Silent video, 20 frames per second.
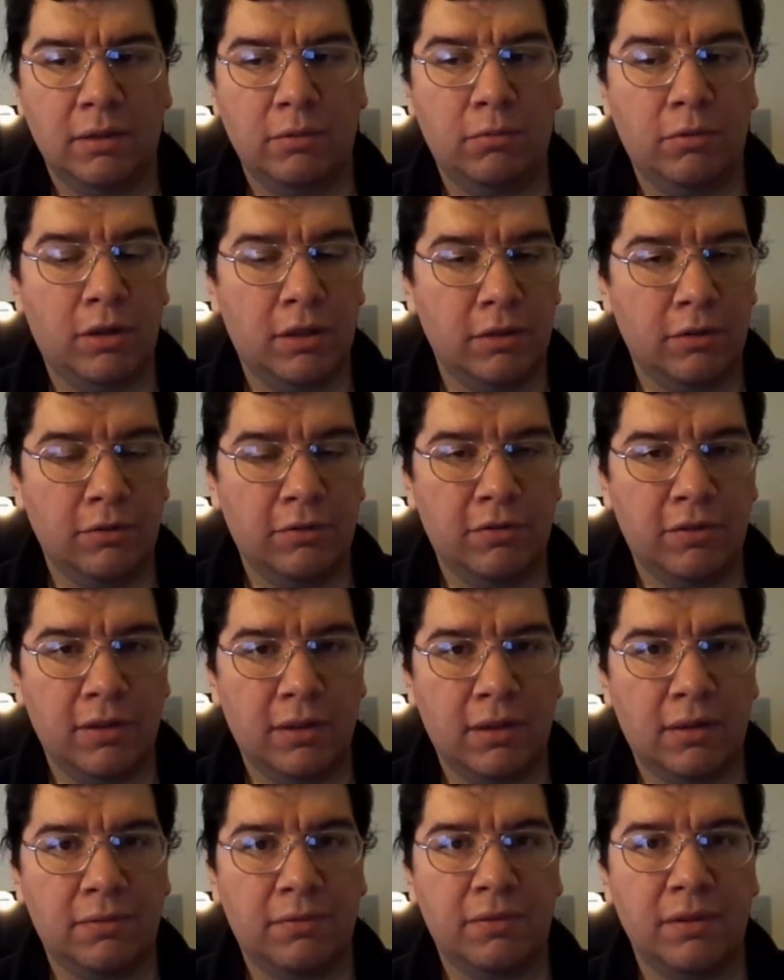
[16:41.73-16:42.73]
and wanders
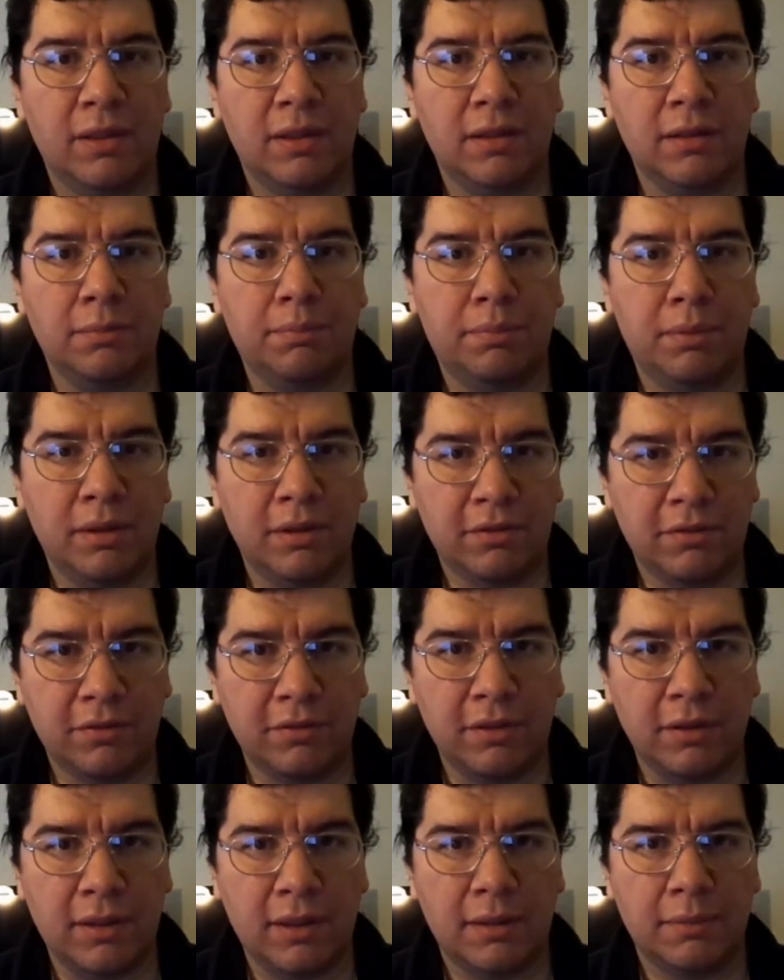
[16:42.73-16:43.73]
off in the bus
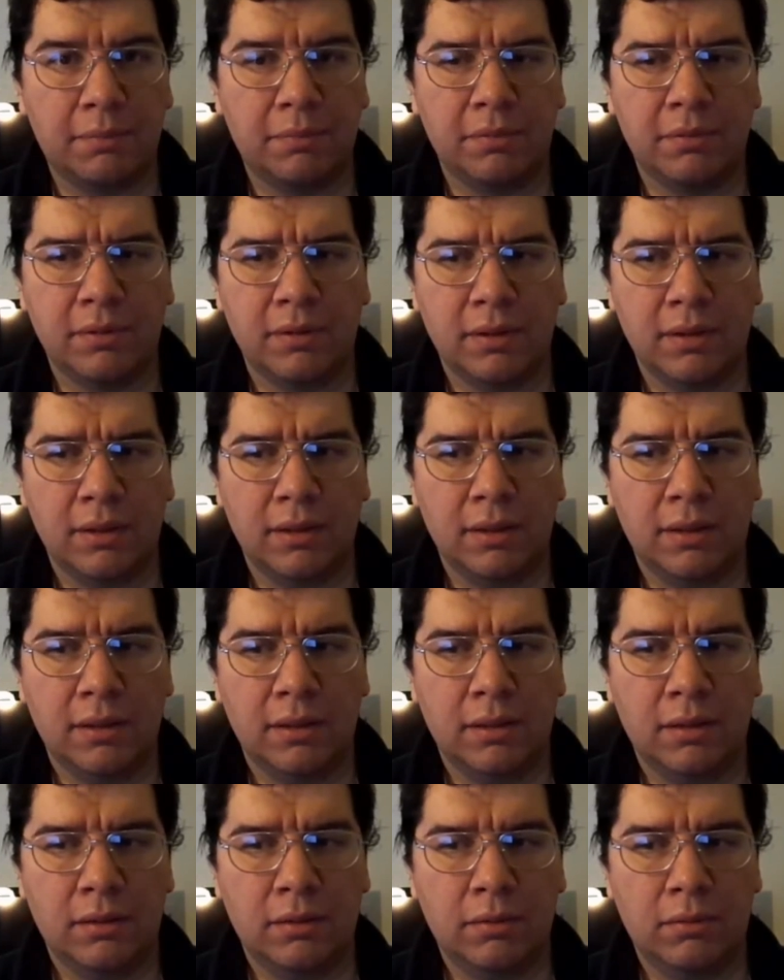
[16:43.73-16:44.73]
stop
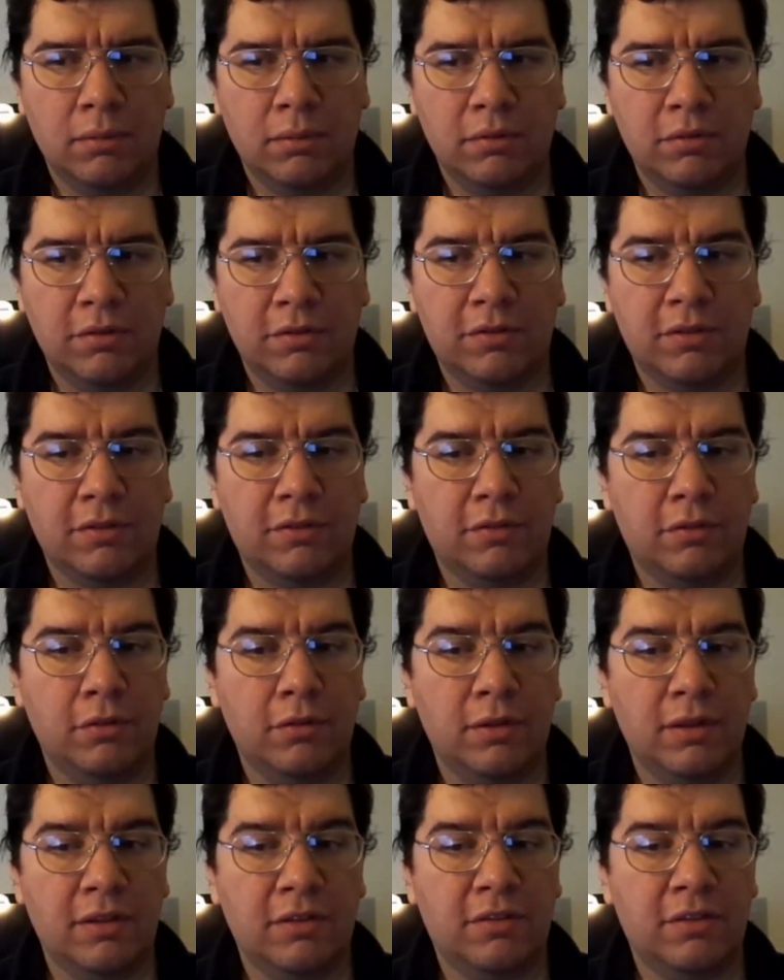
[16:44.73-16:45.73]
just as
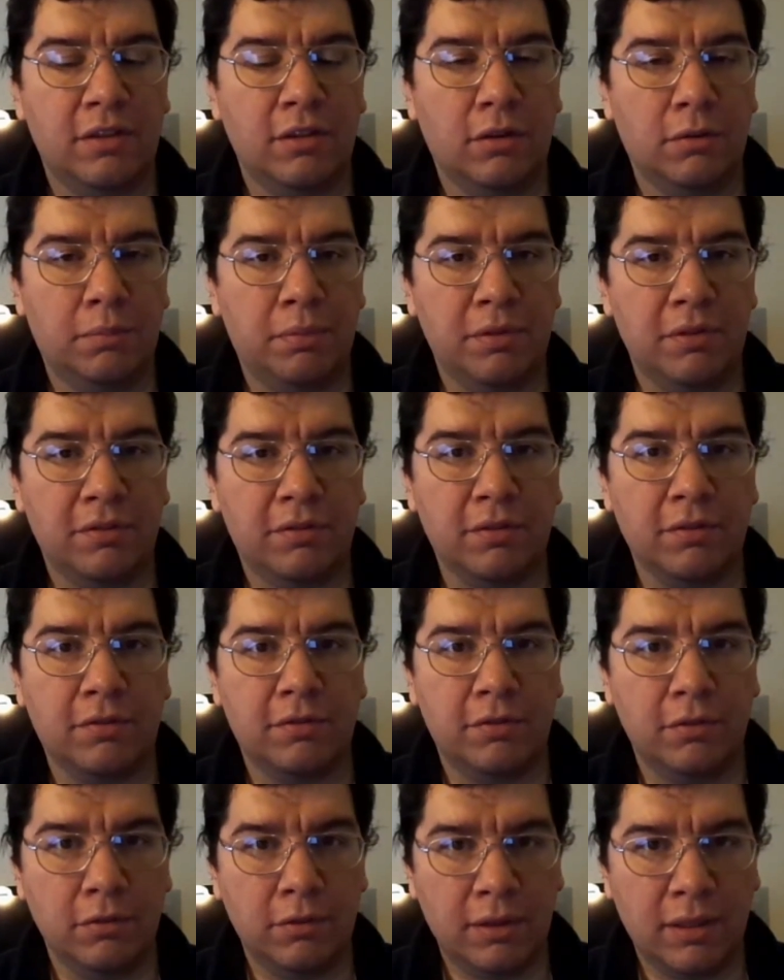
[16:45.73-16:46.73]
soon as she opens the
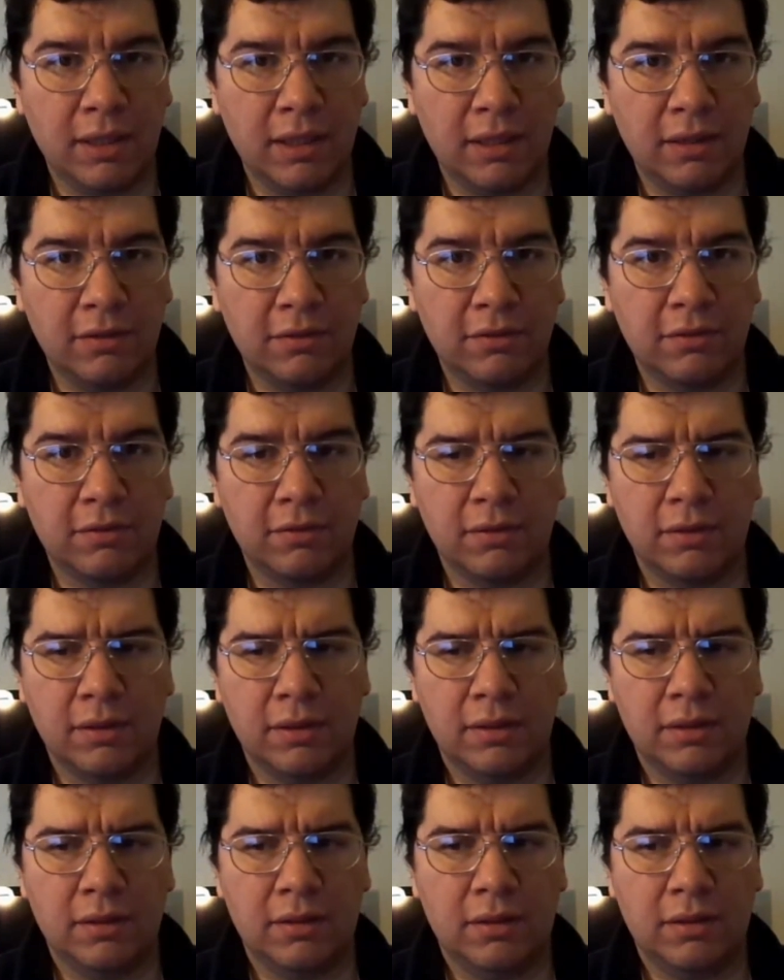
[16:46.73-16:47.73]
suitcase
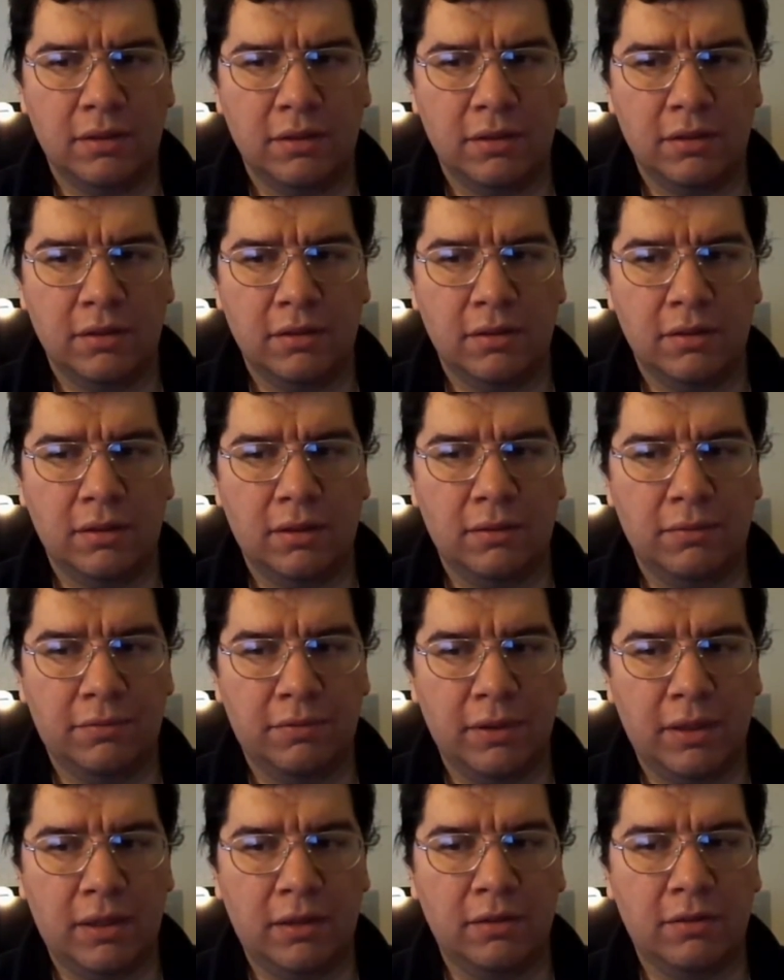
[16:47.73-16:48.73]
and
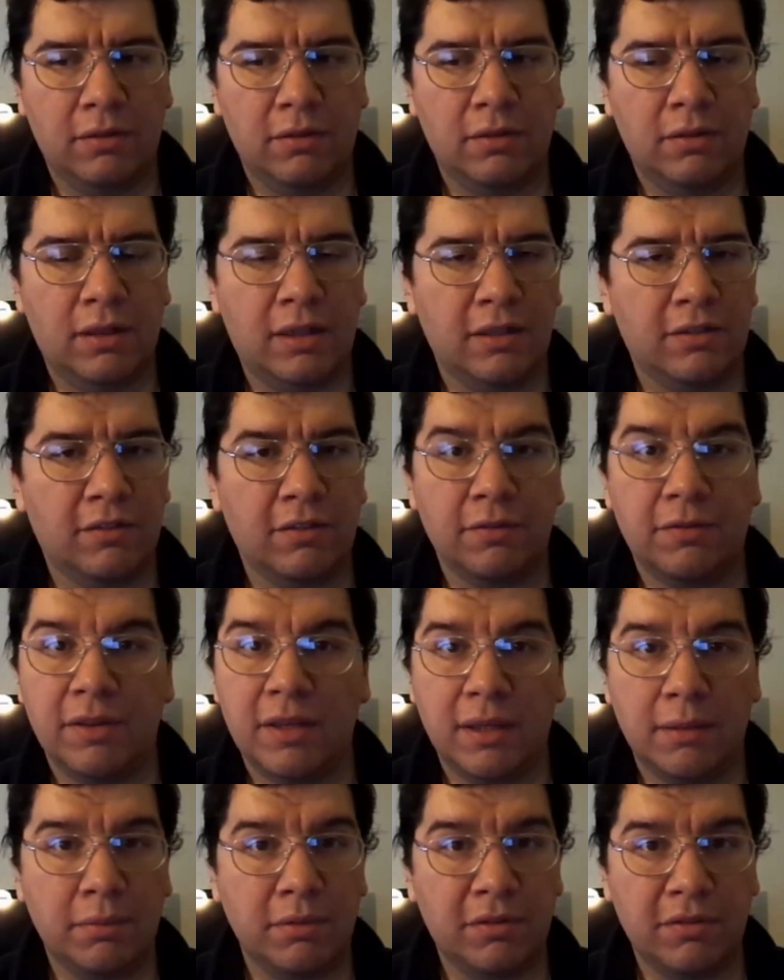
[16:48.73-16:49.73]
found lots
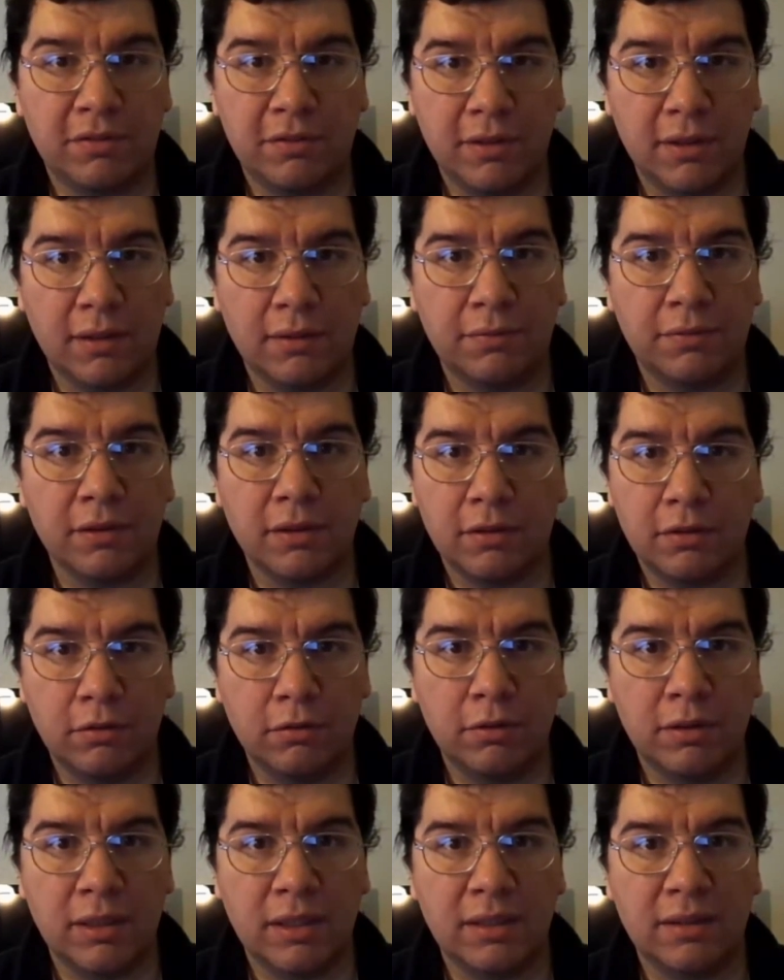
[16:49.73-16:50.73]
of heavy stuff
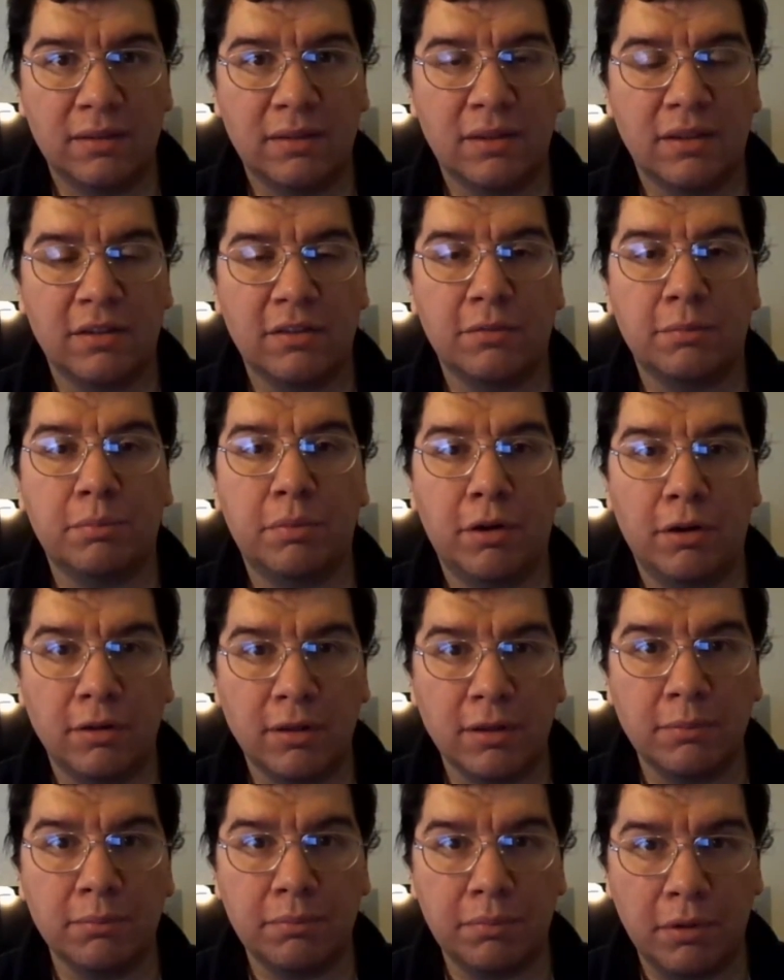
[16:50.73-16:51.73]
including his
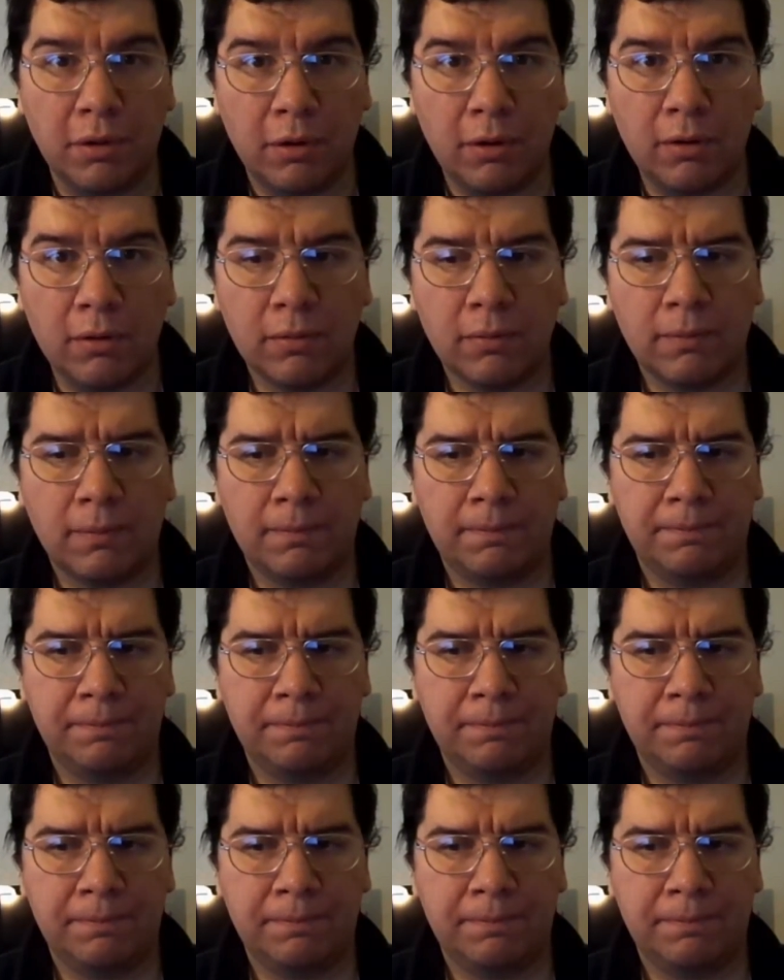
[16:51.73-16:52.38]
bowling ball.